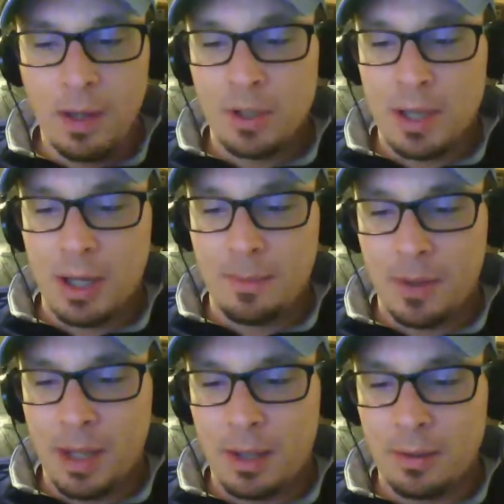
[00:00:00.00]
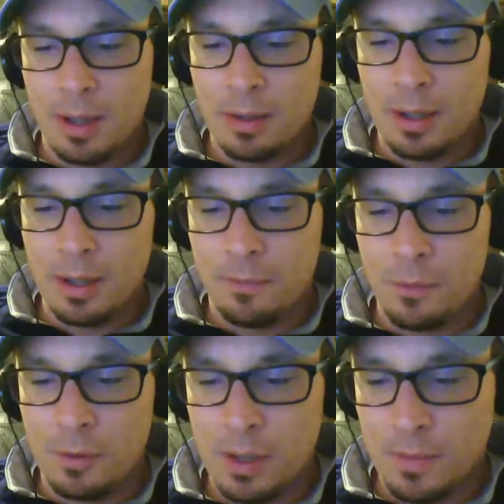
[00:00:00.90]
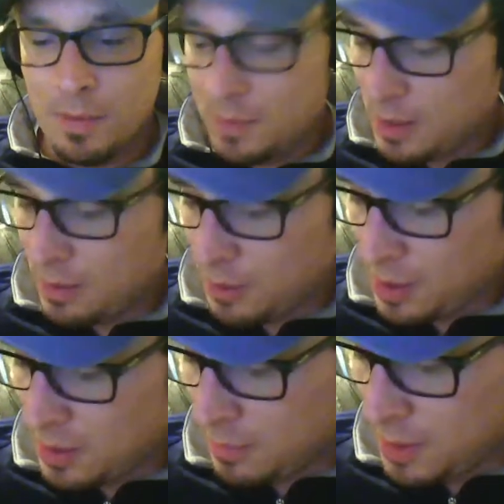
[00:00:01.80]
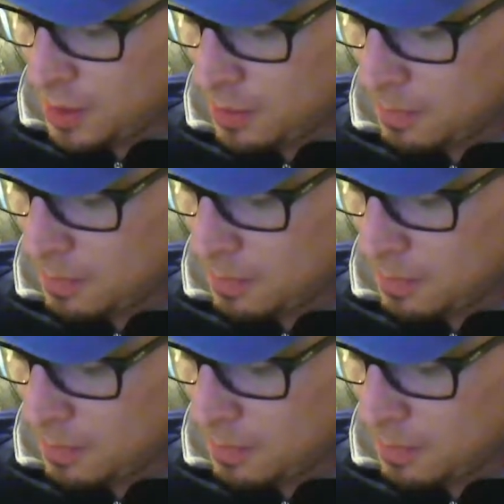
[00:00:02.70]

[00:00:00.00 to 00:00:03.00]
We should sign up for that. Do 14, 15-hour days every day.